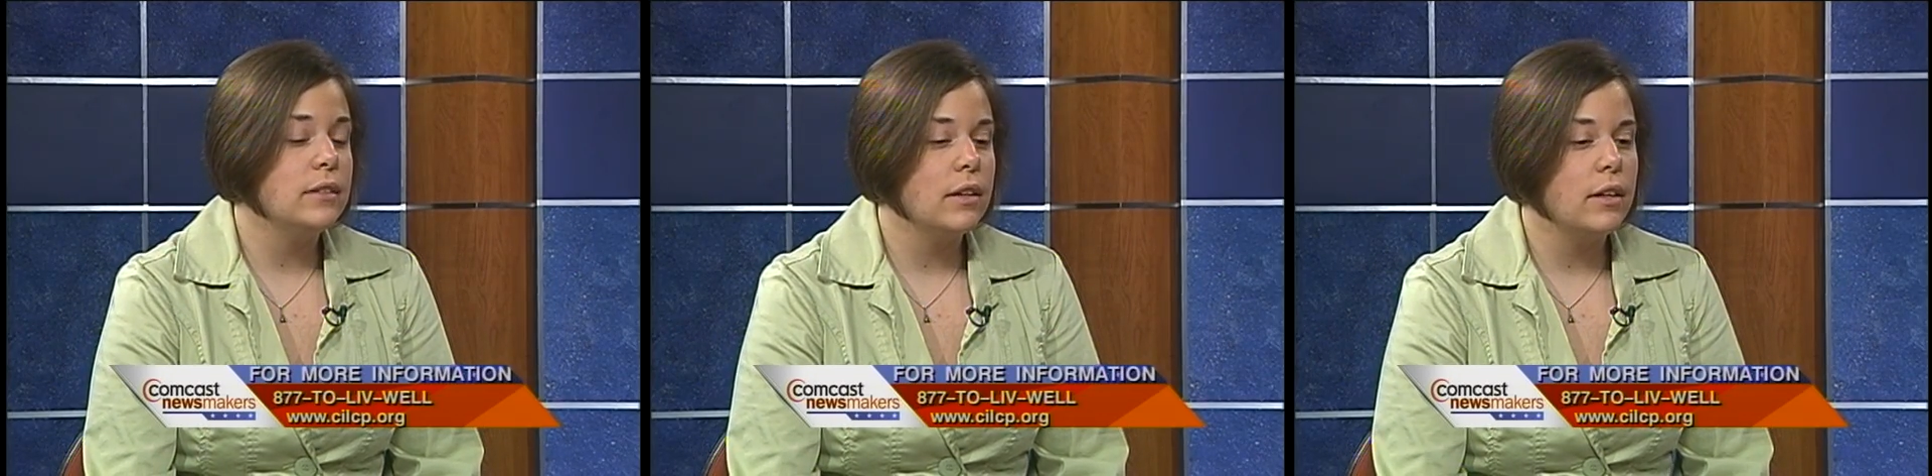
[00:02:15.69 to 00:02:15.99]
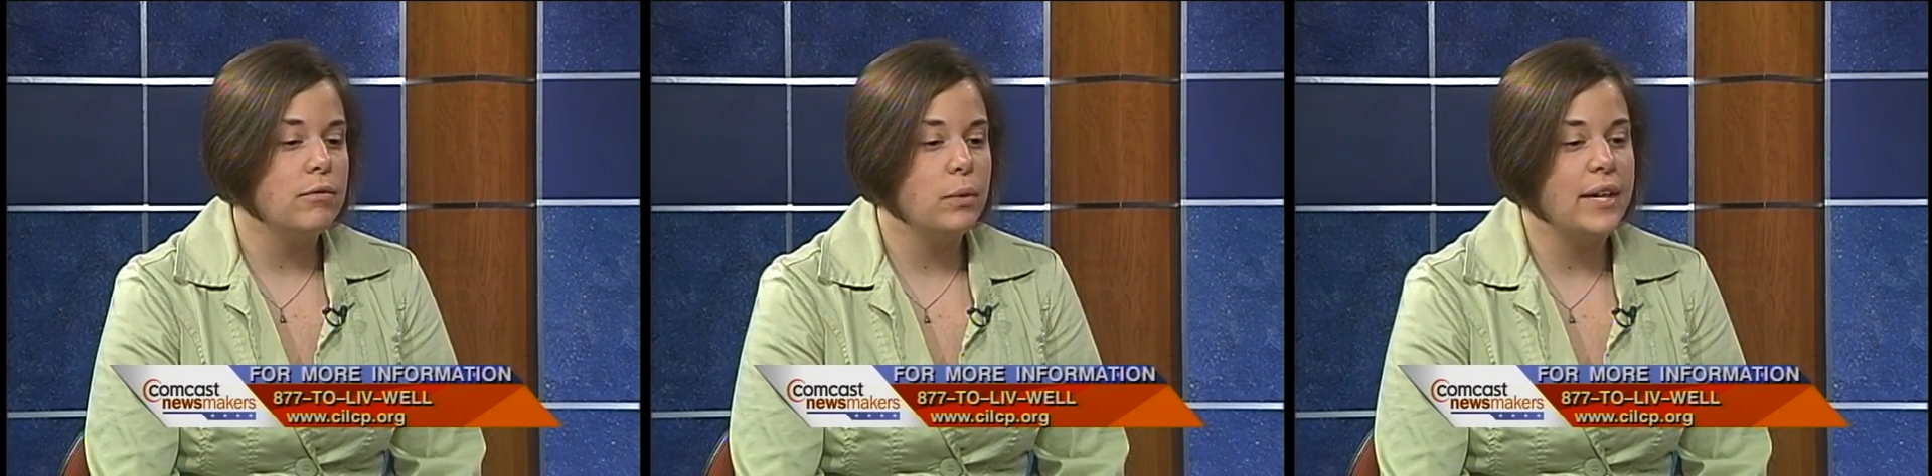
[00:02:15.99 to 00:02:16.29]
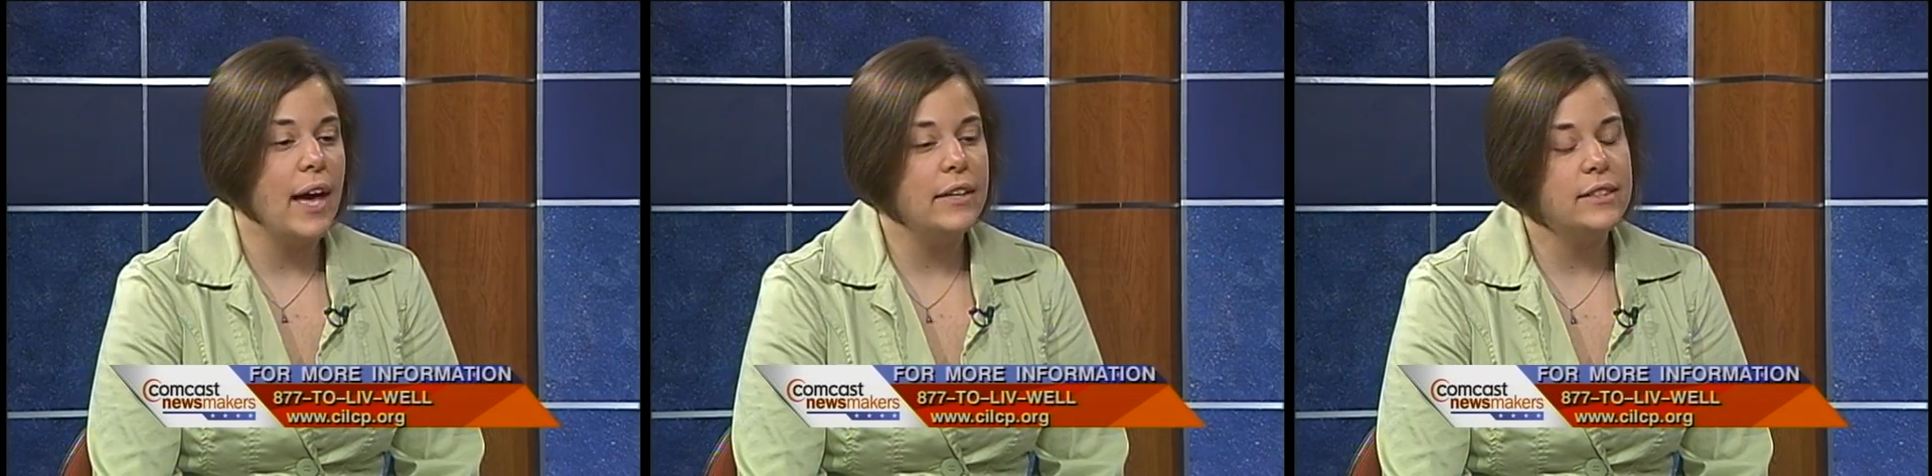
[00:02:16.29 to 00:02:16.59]
if we
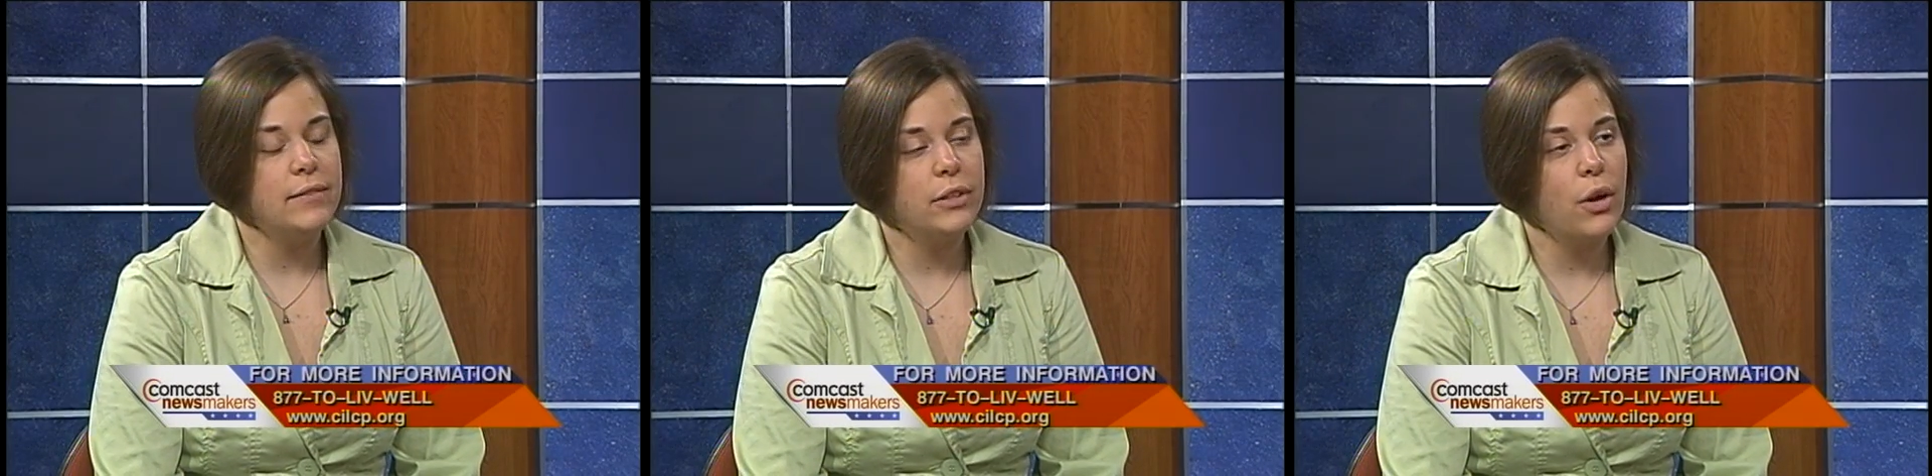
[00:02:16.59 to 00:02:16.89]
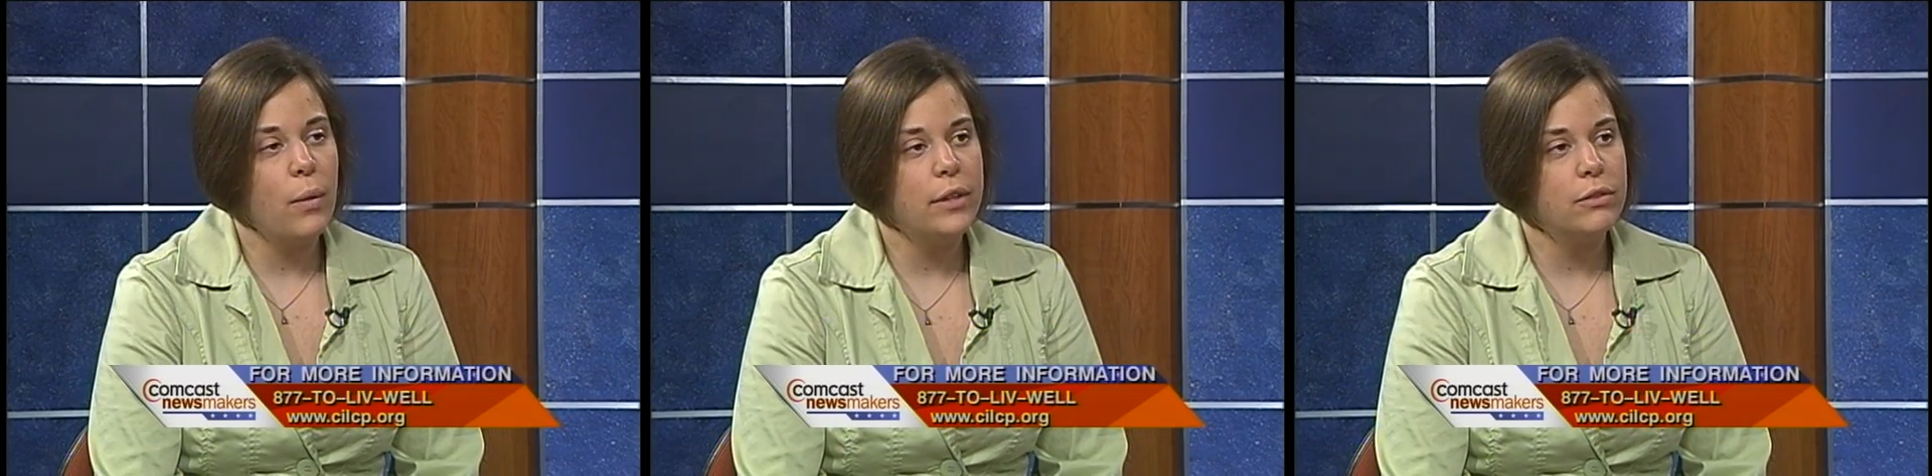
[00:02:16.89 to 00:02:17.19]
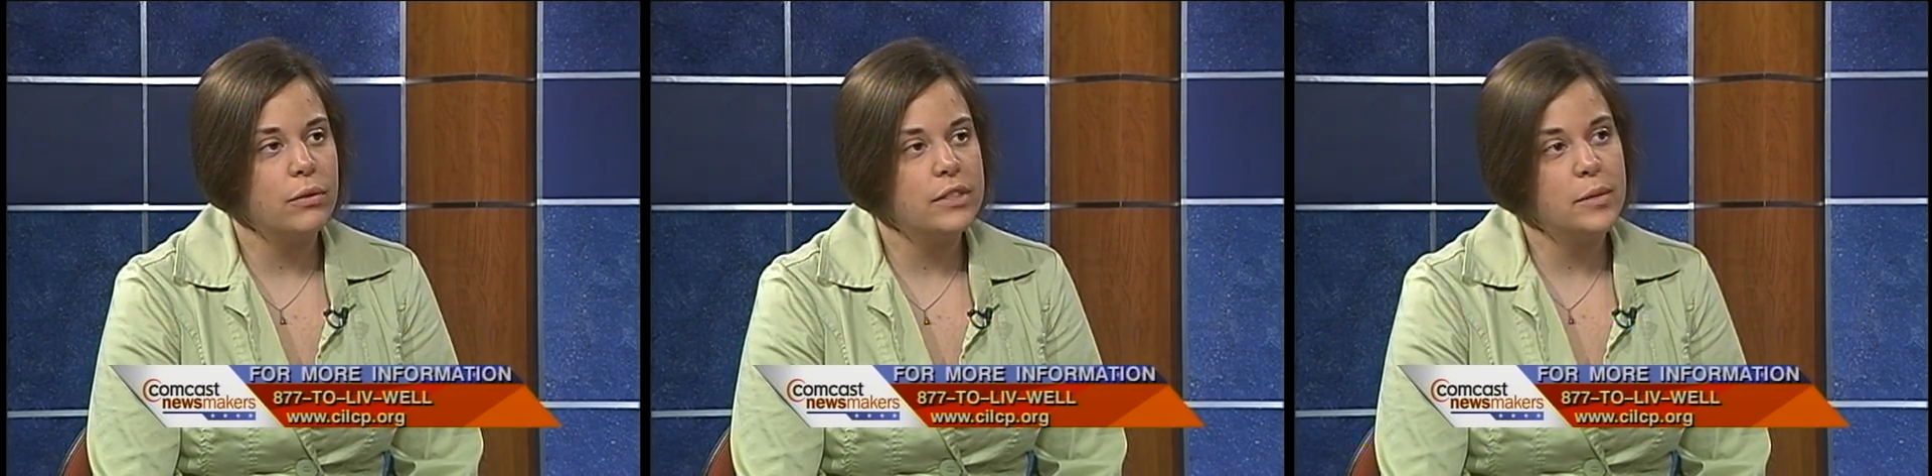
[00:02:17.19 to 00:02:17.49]
can, is even going
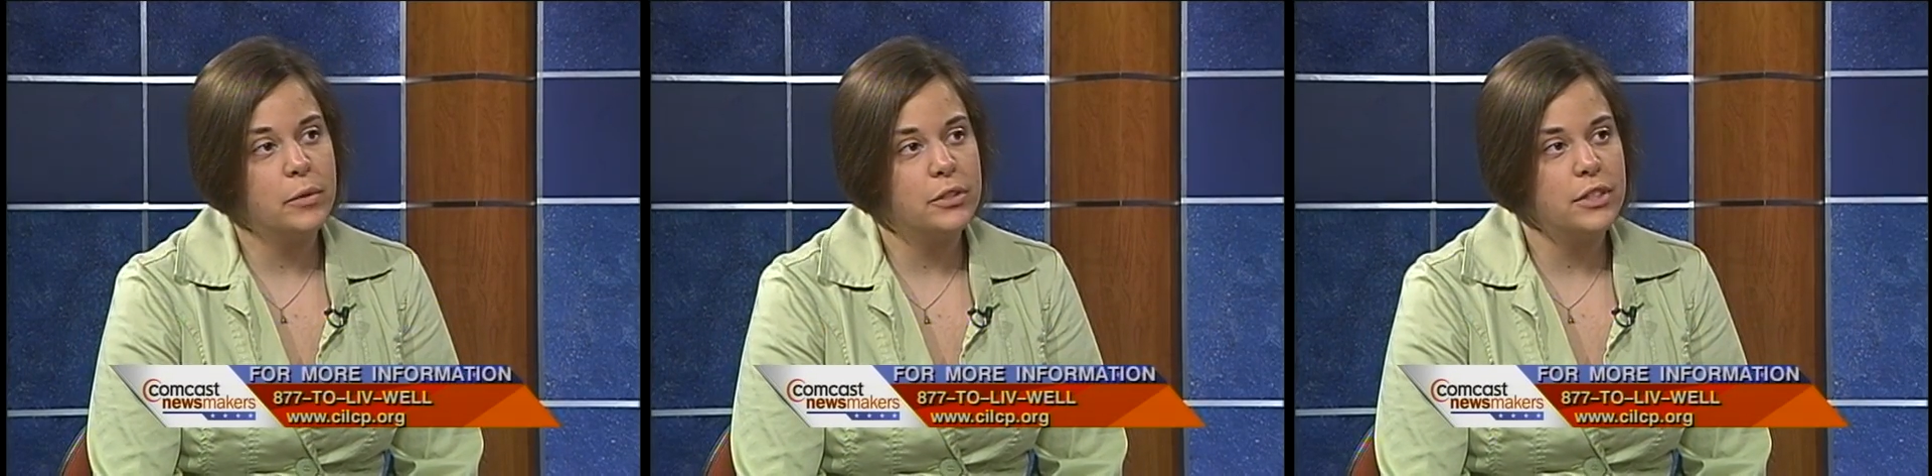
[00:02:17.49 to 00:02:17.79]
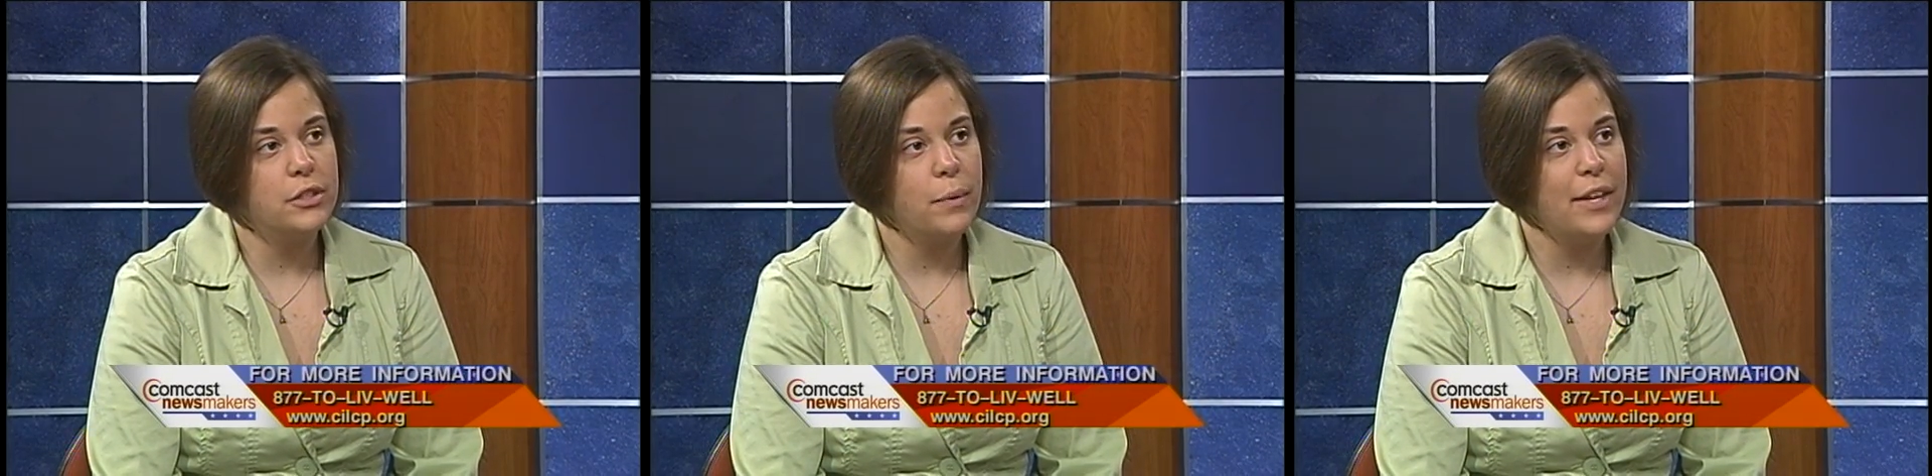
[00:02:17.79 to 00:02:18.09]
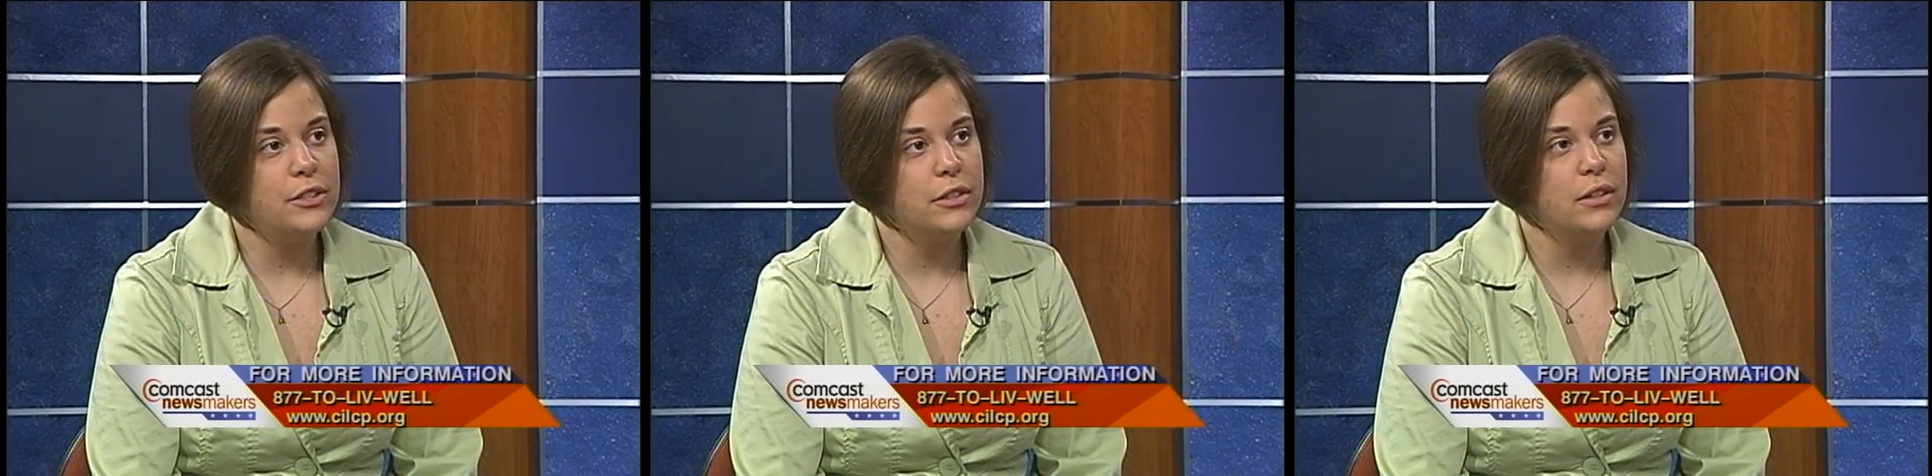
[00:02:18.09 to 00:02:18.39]
through a similar
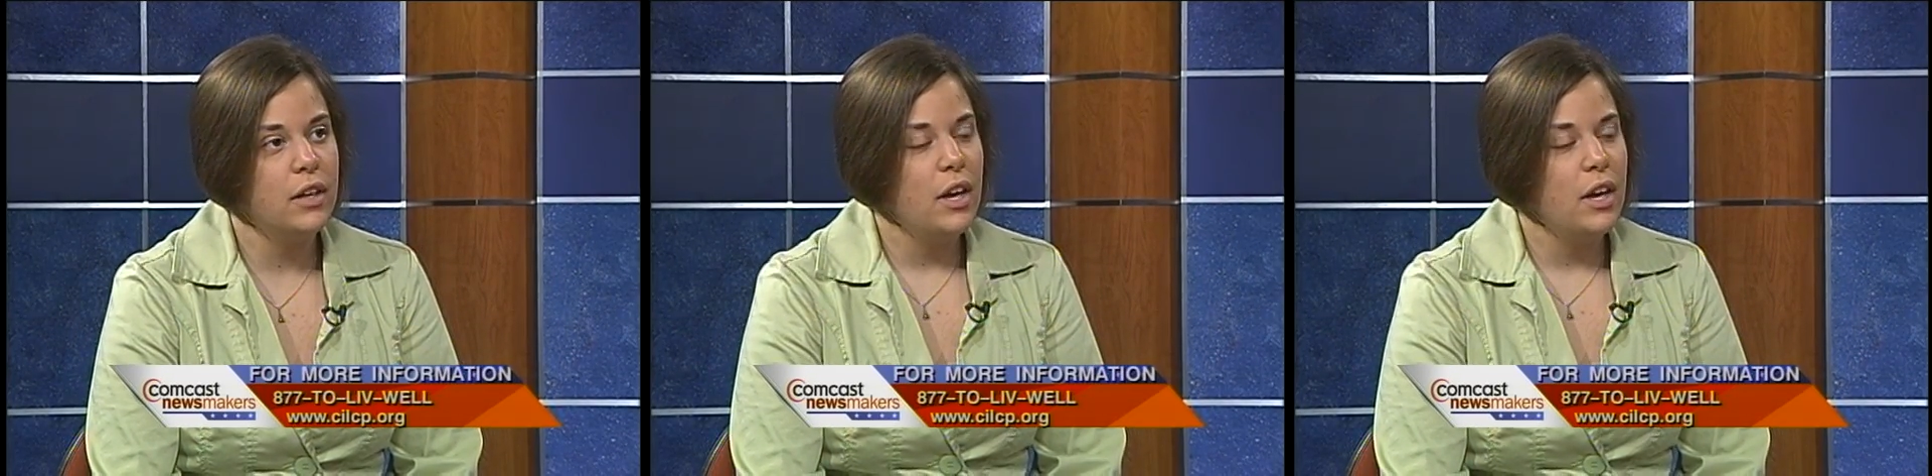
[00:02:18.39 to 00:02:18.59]
situation.